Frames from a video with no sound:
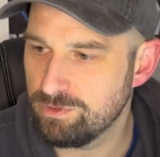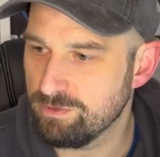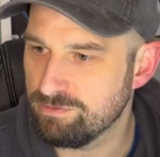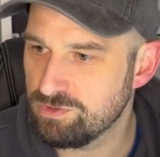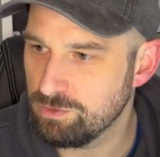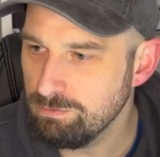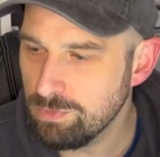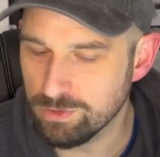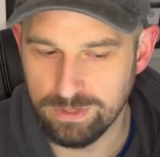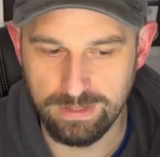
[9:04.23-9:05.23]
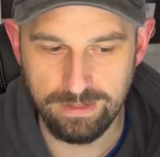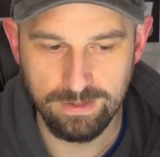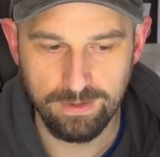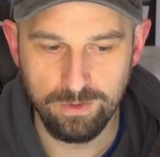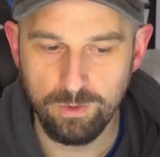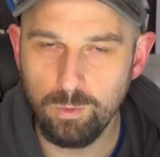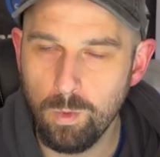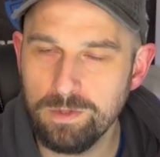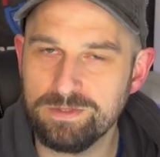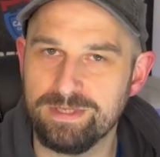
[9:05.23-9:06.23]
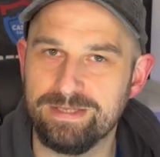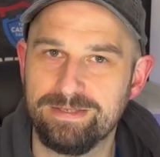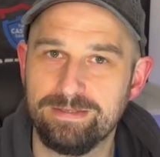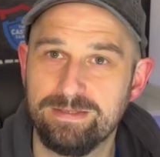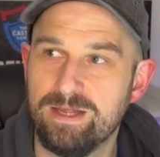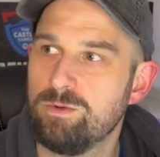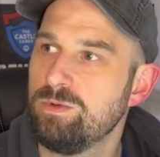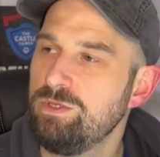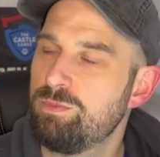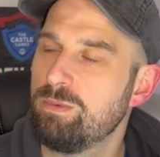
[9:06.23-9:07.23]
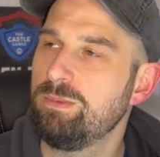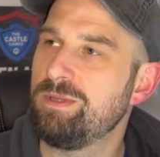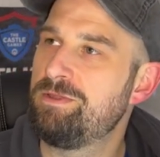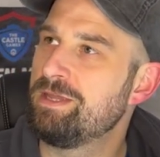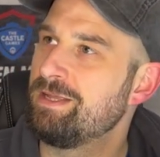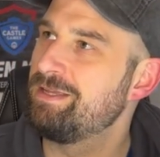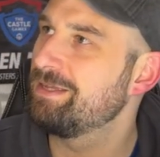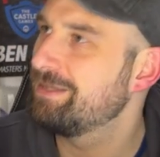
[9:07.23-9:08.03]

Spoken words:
of somebody who wants it. Now you probably think,